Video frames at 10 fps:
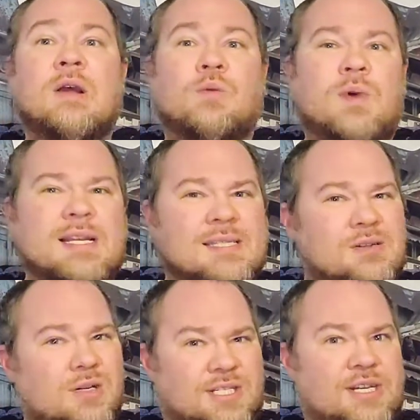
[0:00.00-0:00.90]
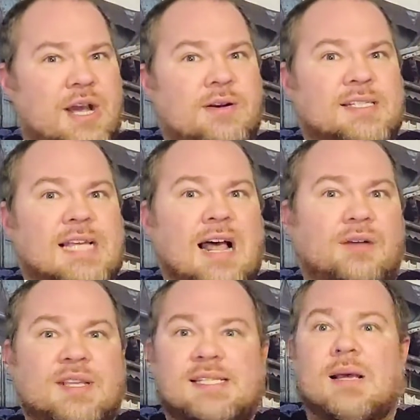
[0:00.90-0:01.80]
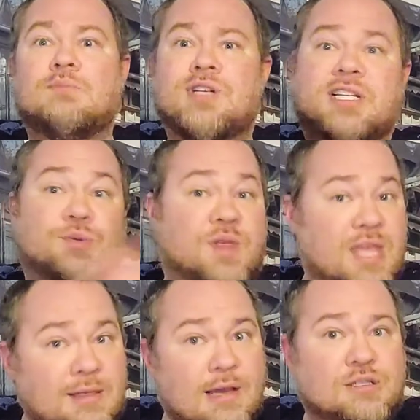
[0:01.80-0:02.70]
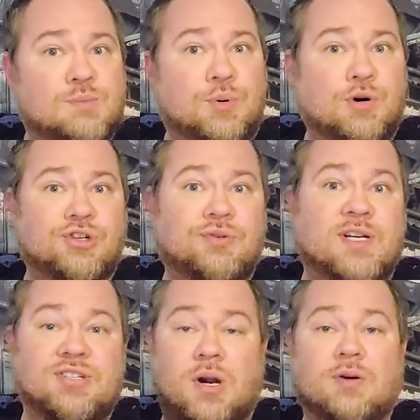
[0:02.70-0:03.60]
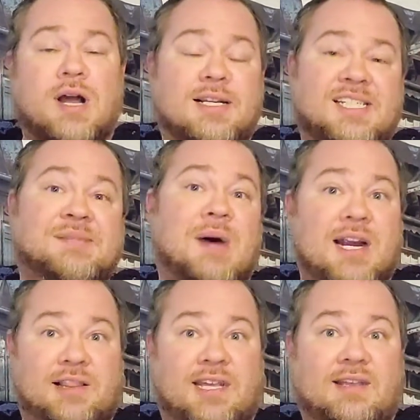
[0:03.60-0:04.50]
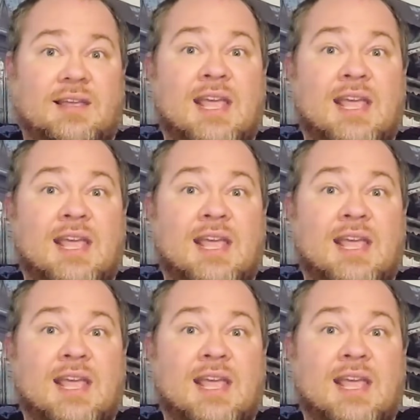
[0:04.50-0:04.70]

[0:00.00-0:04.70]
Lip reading: we start to notice how the subjects within those portraits are not smiling.